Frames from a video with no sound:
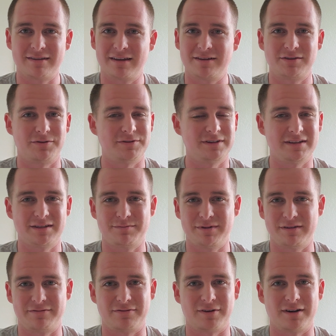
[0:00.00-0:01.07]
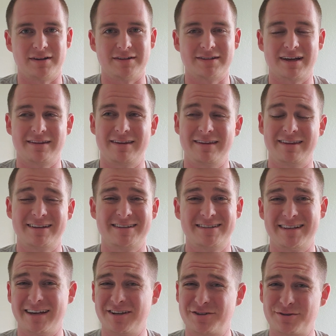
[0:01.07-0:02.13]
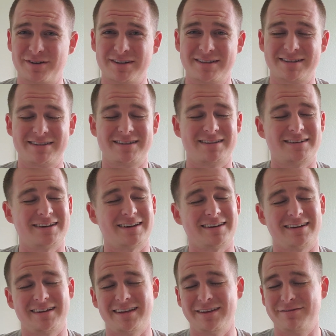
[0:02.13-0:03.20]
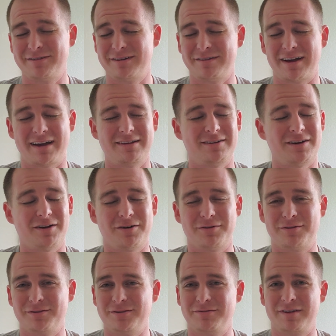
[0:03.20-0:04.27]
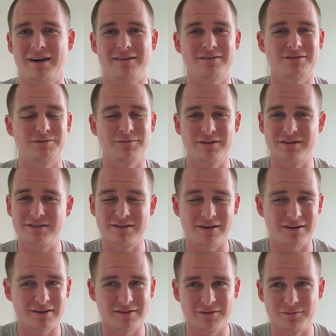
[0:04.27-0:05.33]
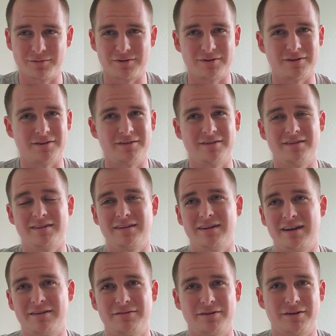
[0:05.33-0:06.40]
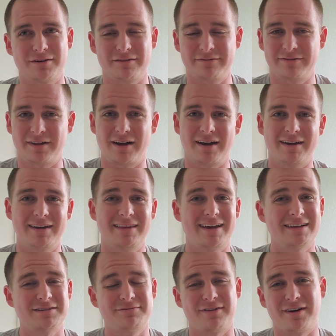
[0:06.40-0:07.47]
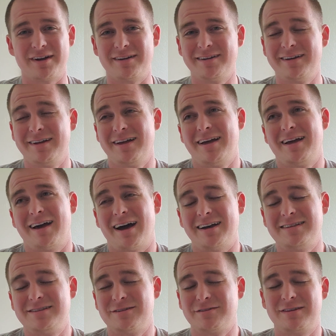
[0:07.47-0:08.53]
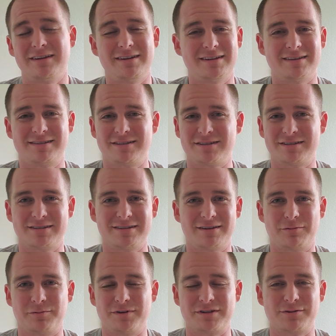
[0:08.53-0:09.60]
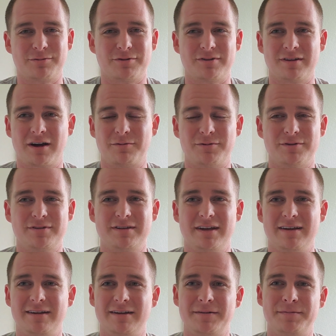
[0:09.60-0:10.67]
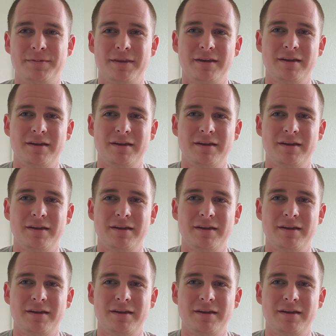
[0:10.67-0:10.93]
They don't need to be friends. I think that's dangerous. I know you've got the sweetest dog in the world and they never hurt a fly, and that's fine. I still think it's just a risk not worth taking.